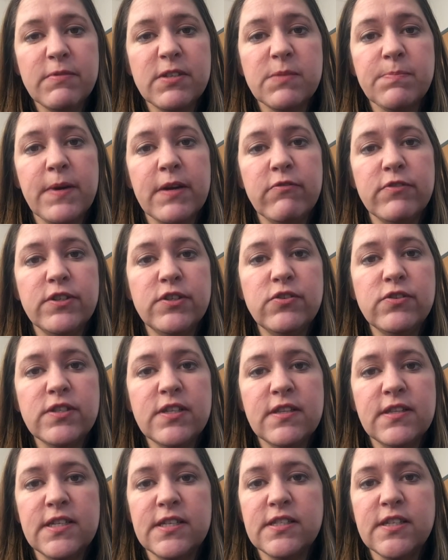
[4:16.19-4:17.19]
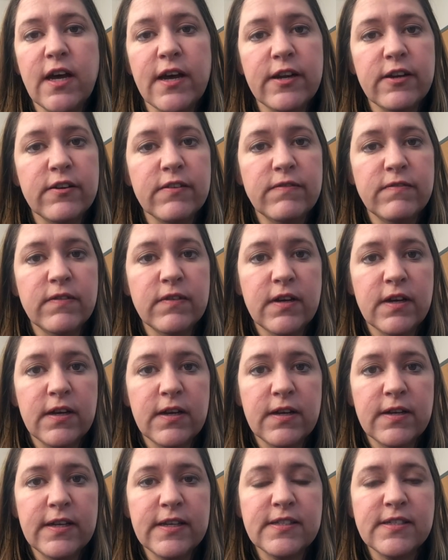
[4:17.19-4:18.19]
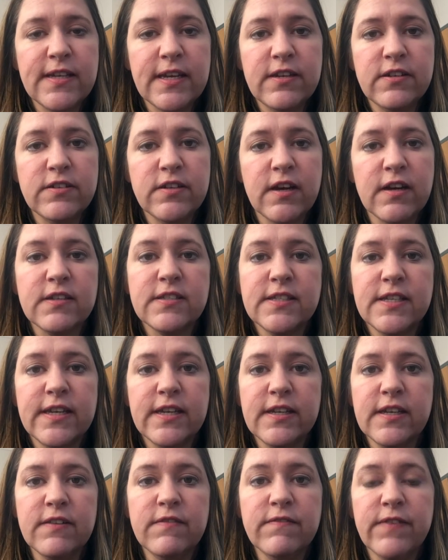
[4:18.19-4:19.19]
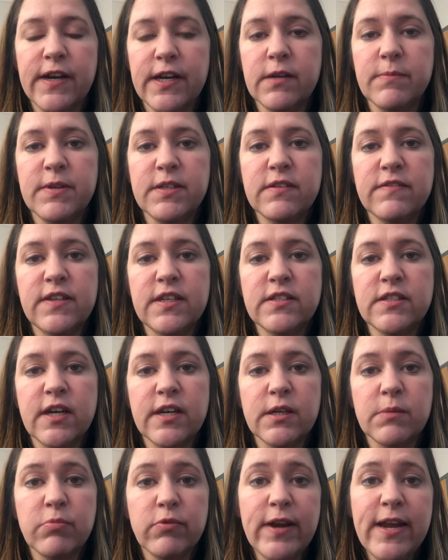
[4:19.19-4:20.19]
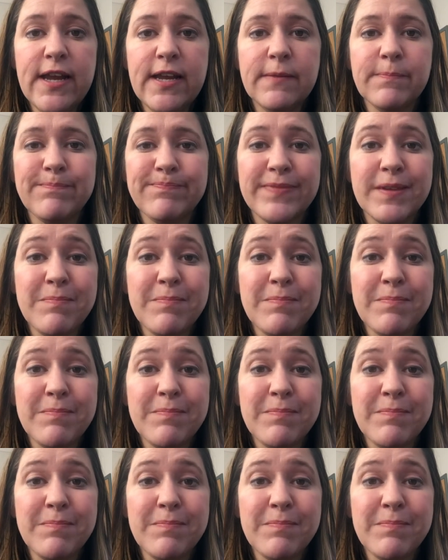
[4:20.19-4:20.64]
just by reducing the entire excitotoxic environment of the entire brain,